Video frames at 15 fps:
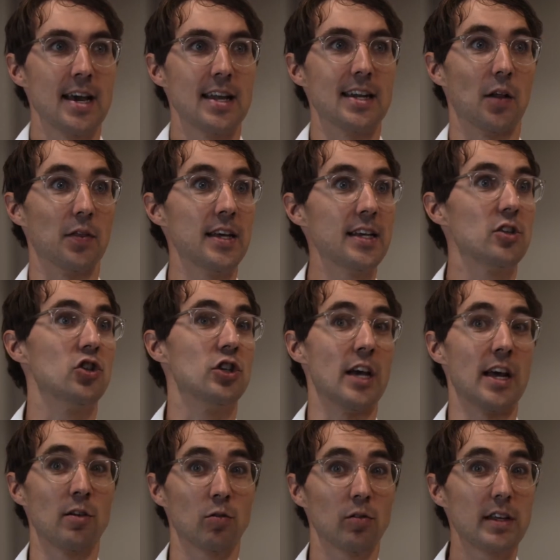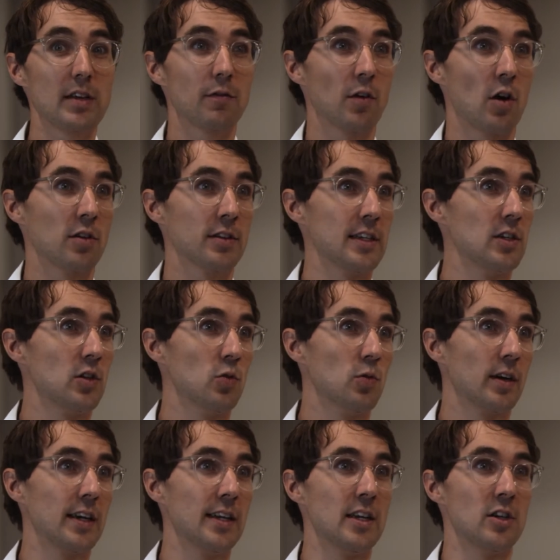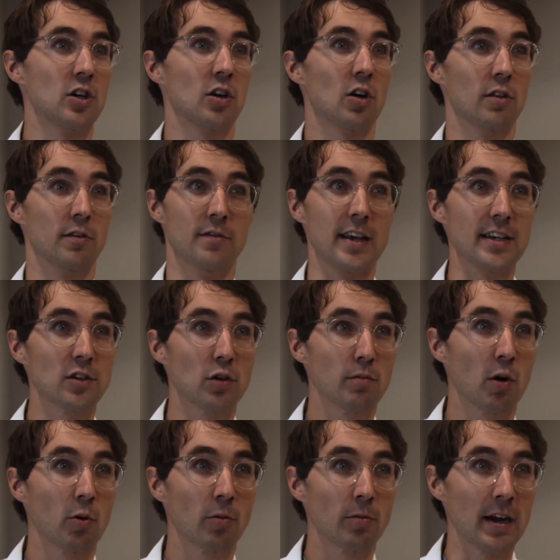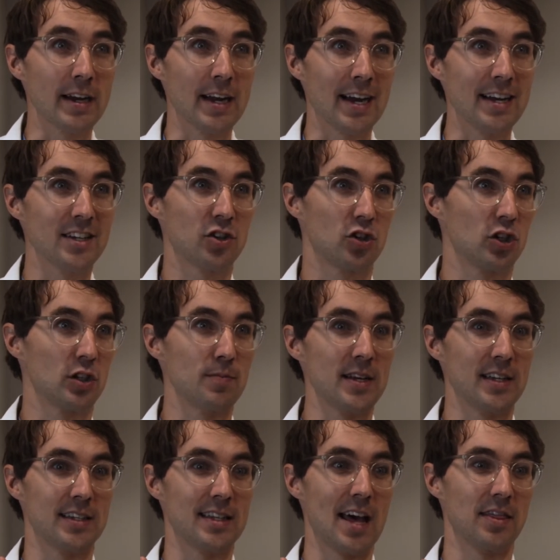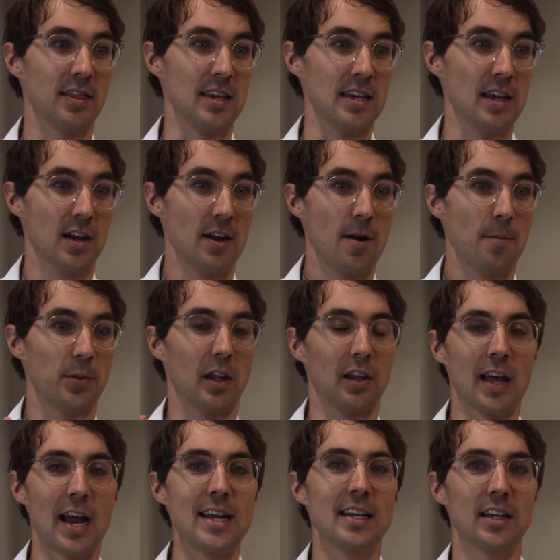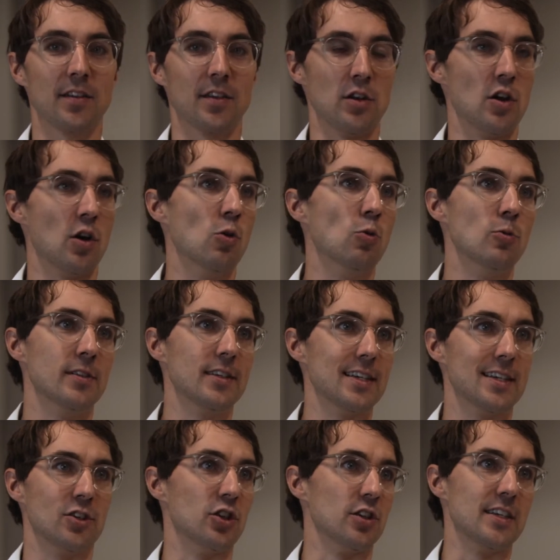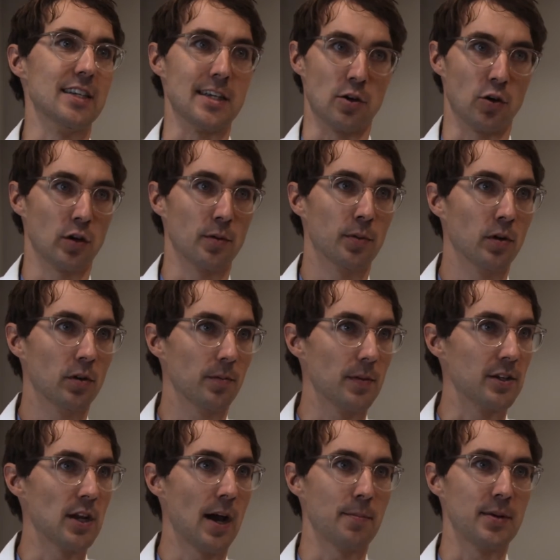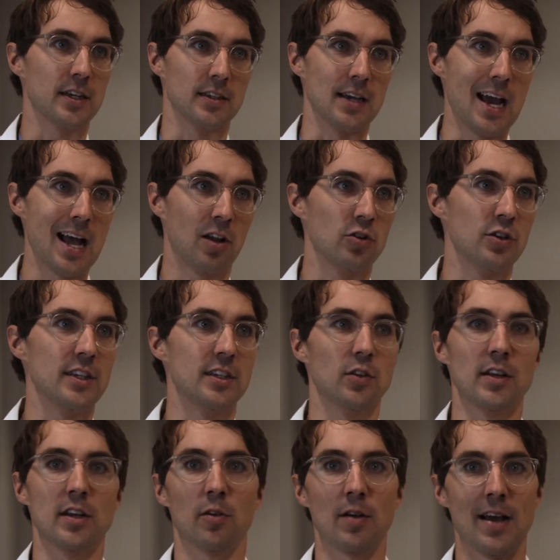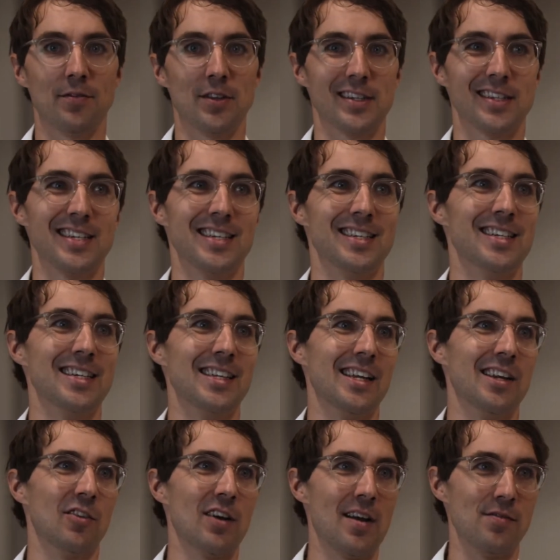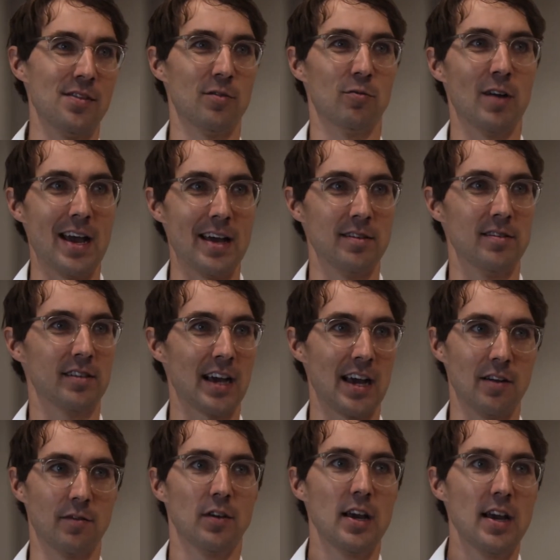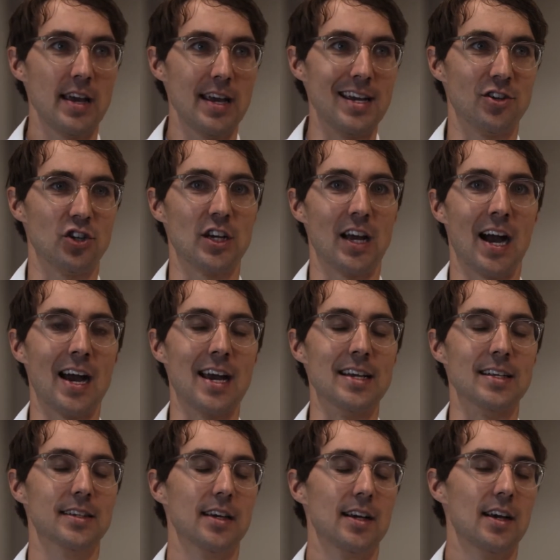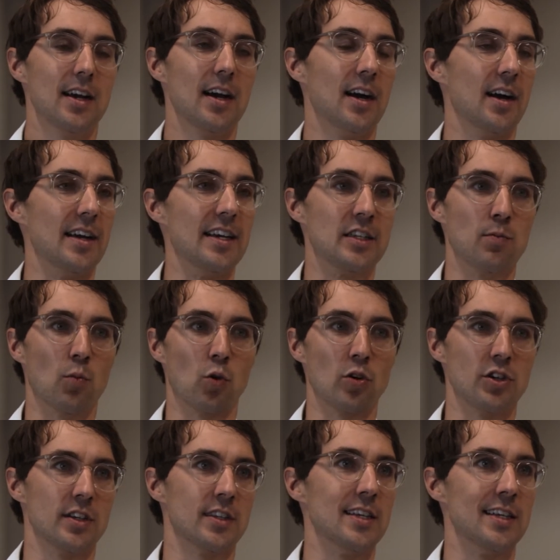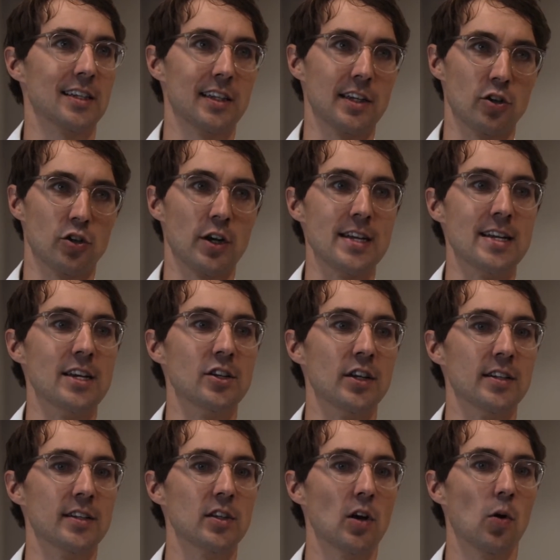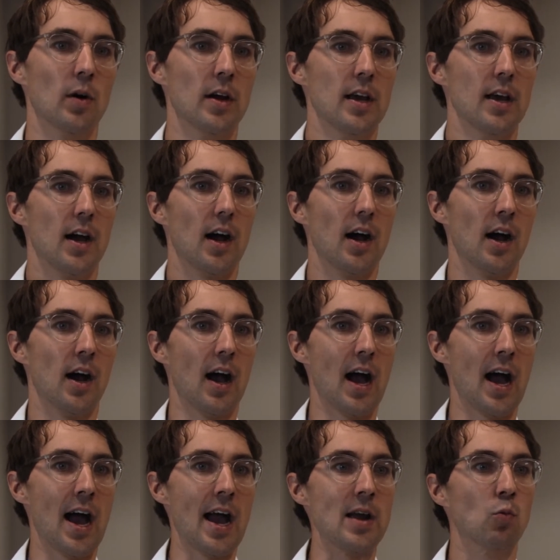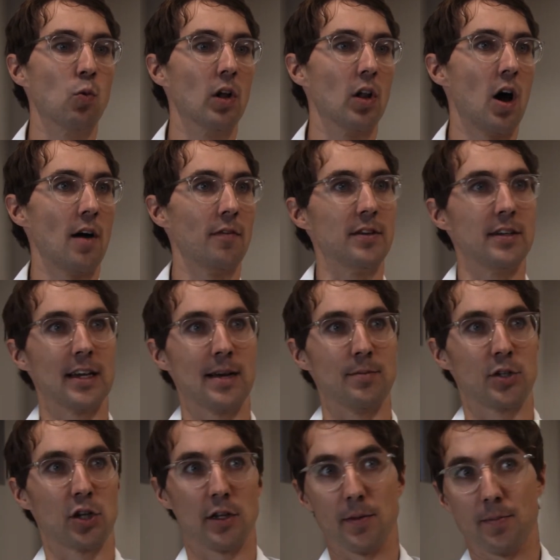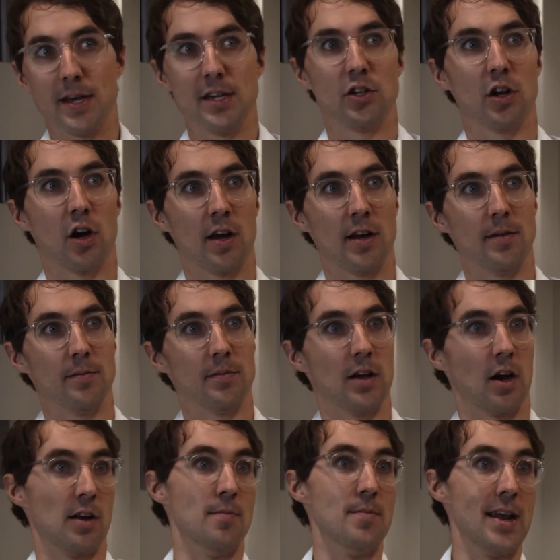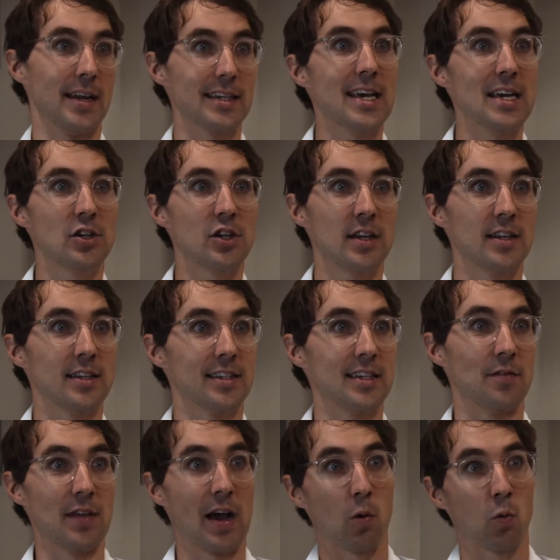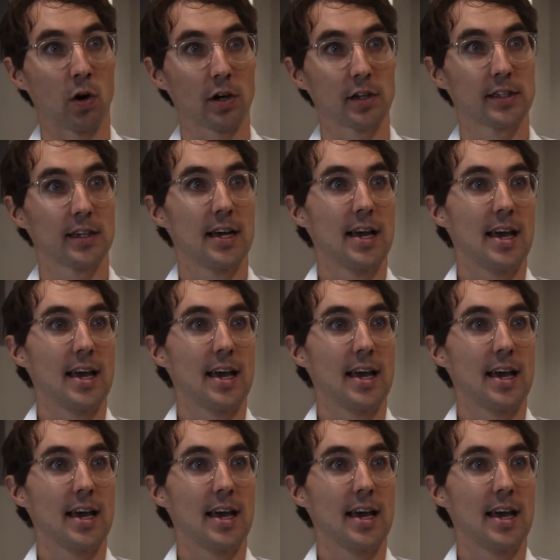Now this generally falls into a condition called vasomotor rhinitis, just means that the lining of the nose is just irritable. It's not because of allergies, so they don't have the sneezy, they don't have the red kind of itchy eyes. It's more just this clear drainage. And so I will oftentimes start the patient on a medication, see if that works.